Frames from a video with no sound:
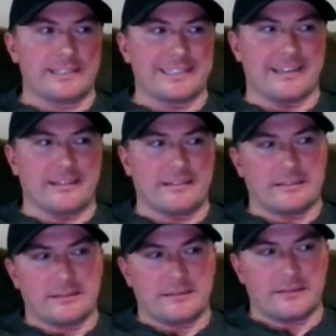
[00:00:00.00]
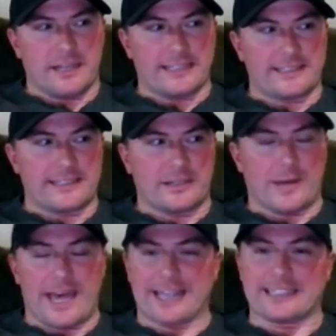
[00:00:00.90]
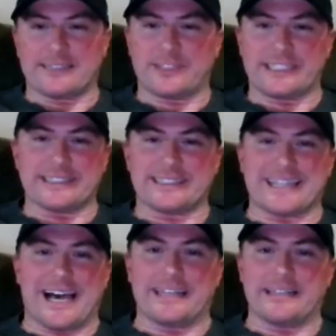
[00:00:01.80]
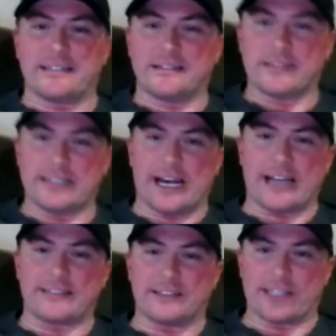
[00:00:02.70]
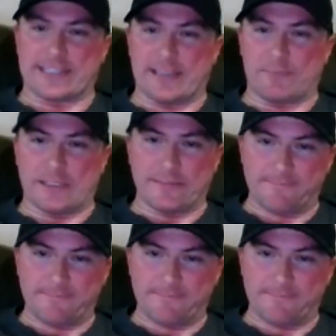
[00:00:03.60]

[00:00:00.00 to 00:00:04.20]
is that ACO actively decided not to accept it.